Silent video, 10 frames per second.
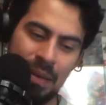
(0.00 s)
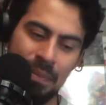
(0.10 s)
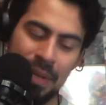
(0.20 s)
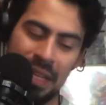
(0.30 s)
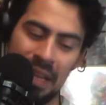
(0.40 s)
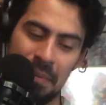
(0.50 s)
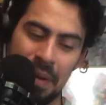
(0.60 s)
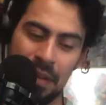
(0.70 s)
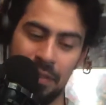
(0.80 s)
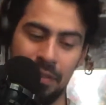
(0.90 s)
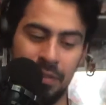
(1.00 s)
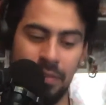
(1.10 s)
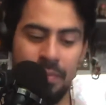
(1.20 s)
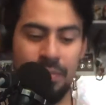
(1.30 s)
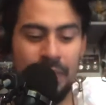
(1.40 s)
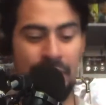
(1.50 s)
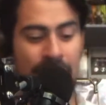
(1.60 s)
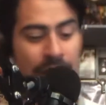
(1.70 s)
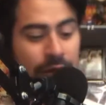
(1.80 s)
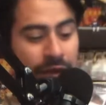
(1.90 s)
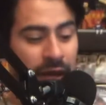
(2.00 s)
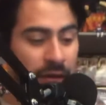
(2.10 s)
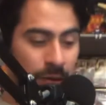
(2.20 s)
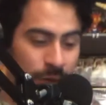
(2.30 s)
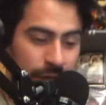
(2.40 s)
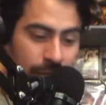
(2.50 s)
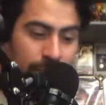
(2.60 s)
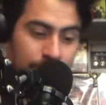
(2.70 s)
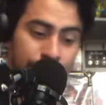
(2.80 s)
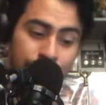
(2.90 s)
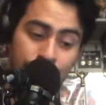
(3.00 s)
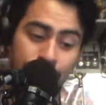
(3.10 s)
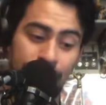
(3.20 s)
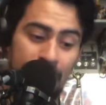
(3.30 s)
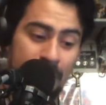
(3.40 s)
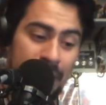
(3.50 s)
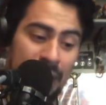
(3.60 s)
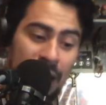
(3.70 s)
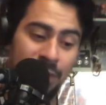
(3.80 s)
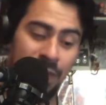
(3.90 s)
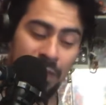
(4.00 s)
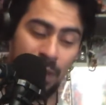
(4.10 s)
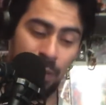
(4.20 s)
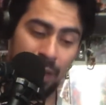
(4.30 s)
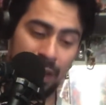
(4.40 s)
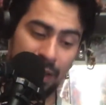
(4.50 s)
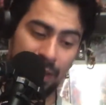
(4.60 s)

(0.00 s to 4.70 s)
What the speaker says: But yeah, Michael kills everyone. The Strode family dies very quick.